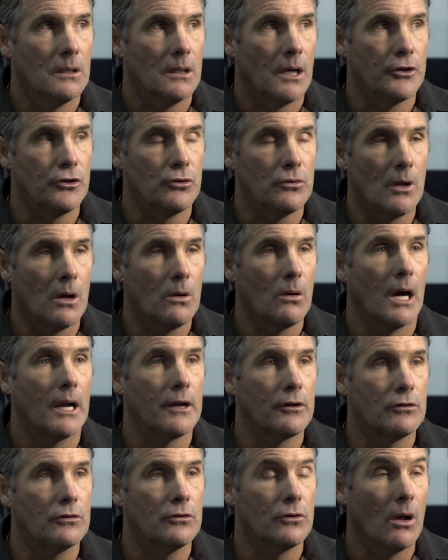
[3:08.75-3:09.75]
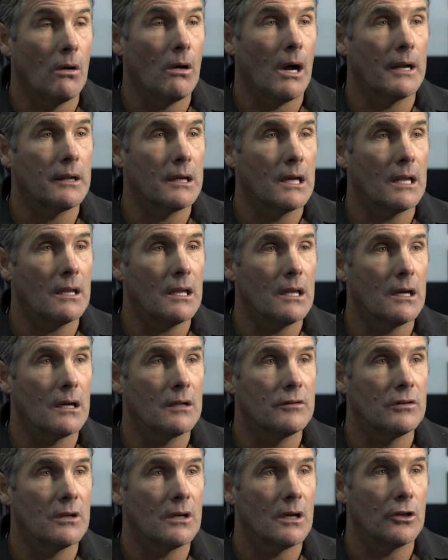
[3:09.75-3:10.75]
and you know how to get the
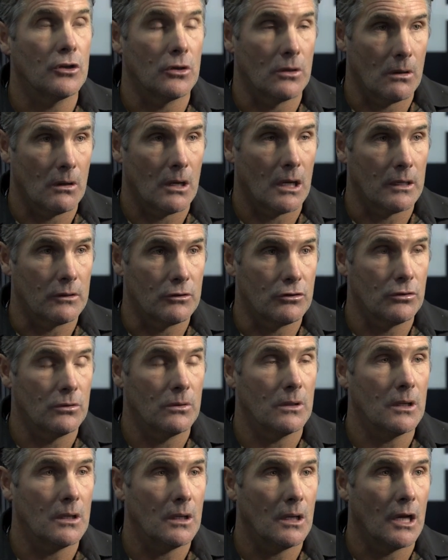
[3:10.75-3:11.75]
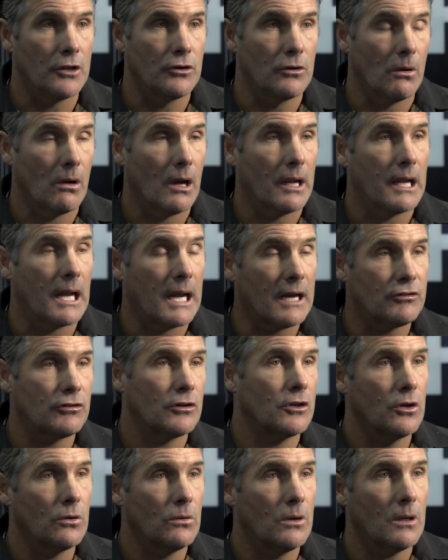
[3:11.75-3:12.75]
idea, and you know how to do it, and you know how to
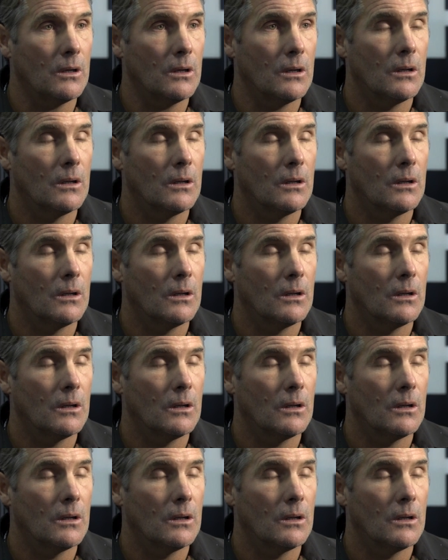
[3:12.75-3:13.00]
execute it,